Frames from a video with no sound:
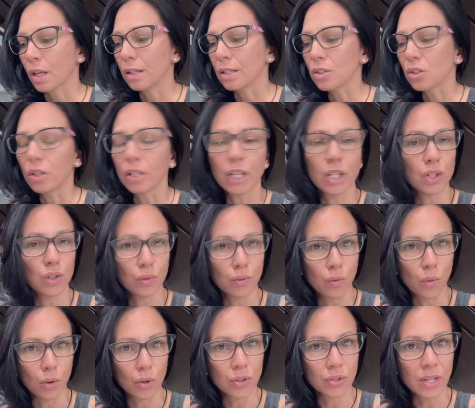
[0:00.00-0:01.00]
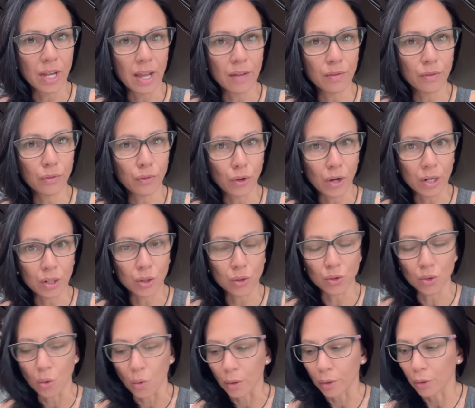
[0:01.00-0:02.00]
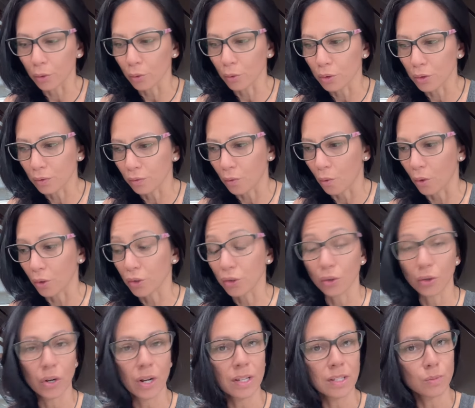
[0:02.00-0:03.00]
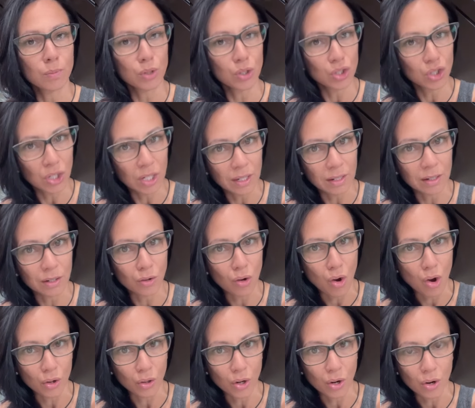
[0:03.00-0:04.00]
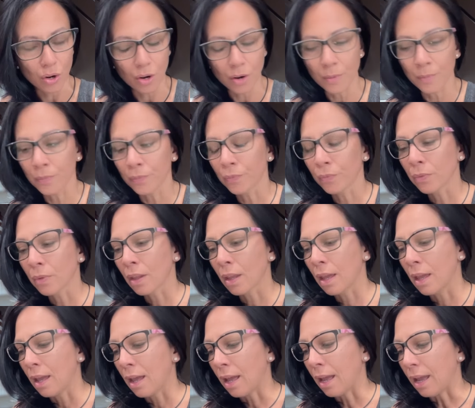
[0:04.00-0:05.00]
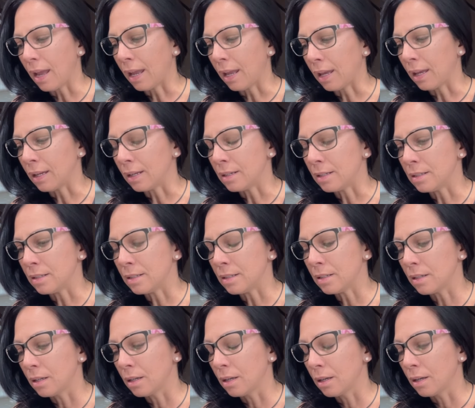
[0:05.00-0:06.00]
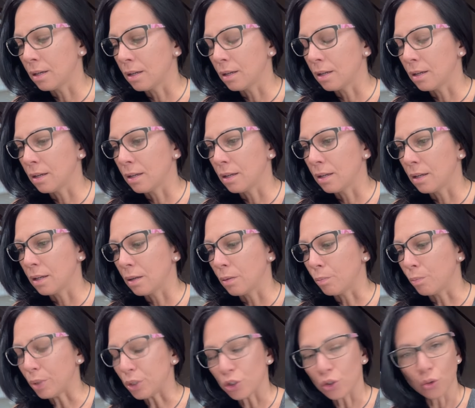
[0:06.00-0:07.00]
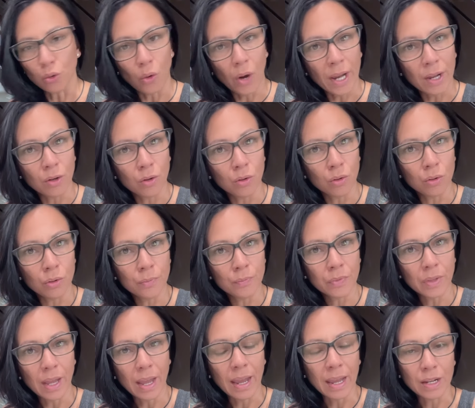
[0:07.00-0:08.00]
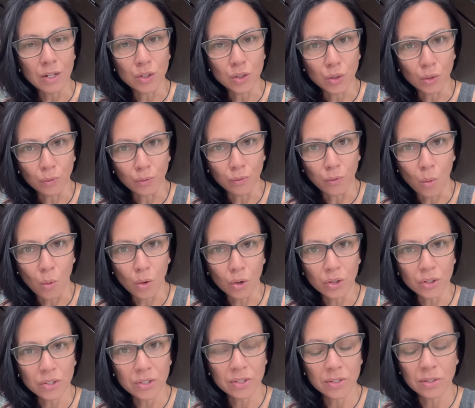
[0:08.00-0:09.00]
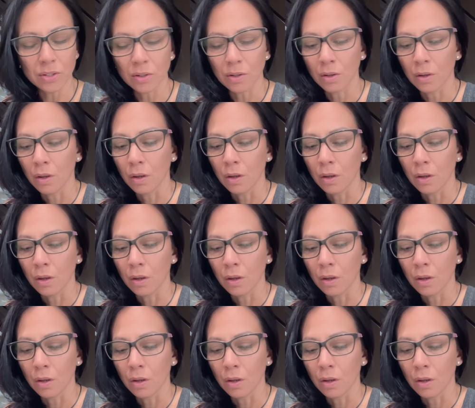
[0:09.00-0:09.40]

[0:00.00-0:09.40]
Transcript: let's look at divorce. I have a friend who's going through a divorce. Her husband cheated on her. And betrayal and divorce